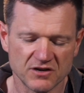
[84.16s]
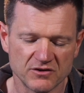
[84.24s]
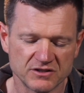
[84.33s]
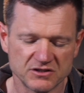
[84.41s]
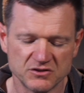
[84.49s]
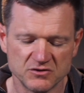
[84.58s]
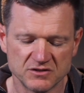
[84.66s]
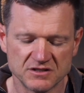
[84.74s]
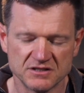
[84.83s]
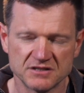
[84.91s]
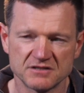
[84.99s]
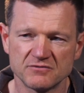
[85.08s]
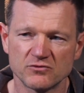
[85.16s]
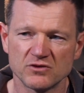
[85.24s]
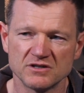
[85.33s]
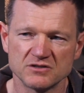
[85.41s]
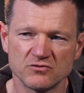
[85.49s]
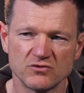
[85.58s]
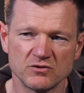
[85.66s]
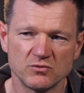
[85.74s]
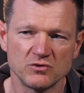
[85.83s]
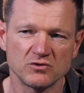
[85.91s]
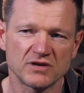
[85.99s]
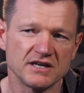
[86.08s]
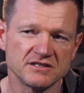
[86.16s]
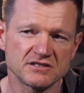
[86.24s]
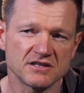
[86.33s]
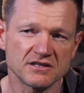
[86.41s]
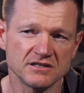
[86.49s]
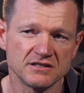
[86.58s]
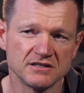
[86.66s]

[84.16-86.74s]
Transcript: going to use this as a real world case study.